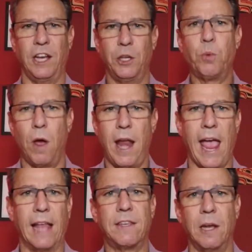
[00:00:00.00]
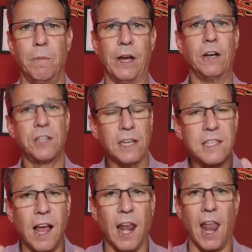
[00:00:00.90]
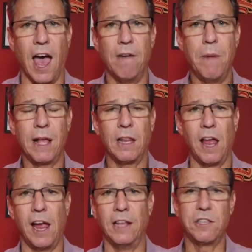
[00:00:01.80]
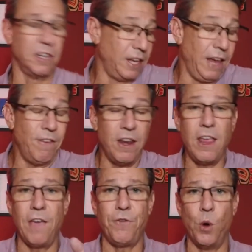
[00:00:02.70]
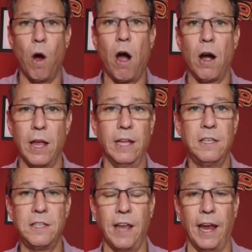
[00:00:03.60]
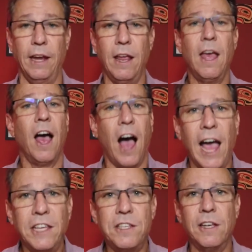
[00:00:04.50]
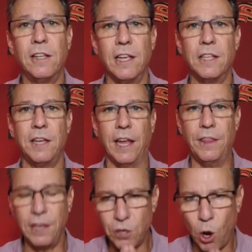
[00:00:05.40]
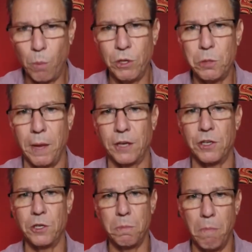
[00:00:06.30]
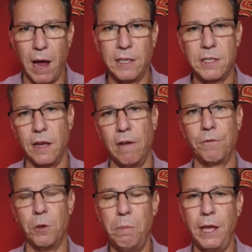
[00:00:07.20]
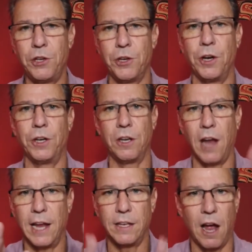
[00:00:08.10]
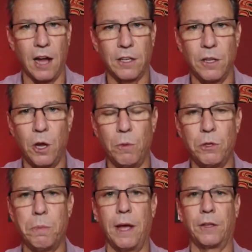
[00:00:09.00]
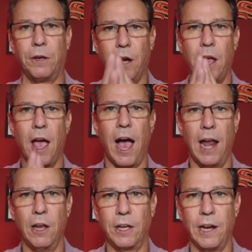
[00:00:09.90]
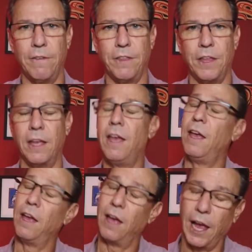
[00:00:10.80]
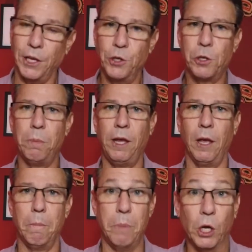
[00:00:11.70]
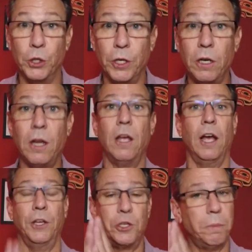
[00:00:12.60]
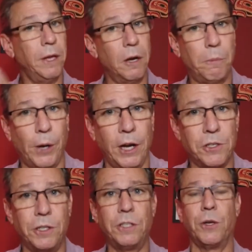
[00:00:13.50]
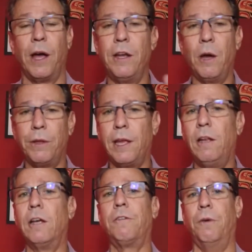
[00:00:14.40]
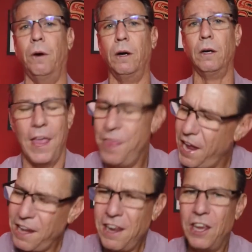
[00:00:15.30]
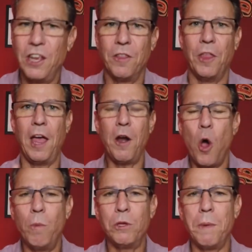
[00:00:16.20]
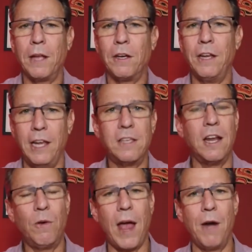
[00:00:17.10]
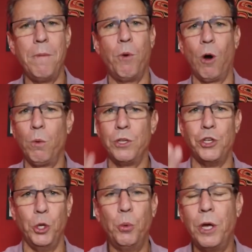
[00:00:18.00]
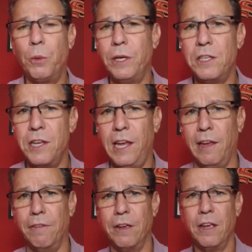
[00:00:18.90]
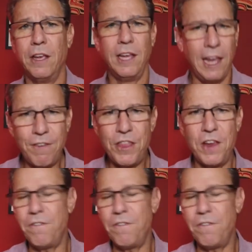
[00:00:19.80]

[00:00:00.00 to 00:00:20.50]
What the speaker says: Now, I just want to add something here, since a lot of my clients, even if you are in state, I still attend these home inspections myself to make sure I talk to the home inspector, I look at everything. I used to be a builder, I used to be an appraiser, so I know what they look for. And then, that home inspector, he's gonna write a report which you will receive, even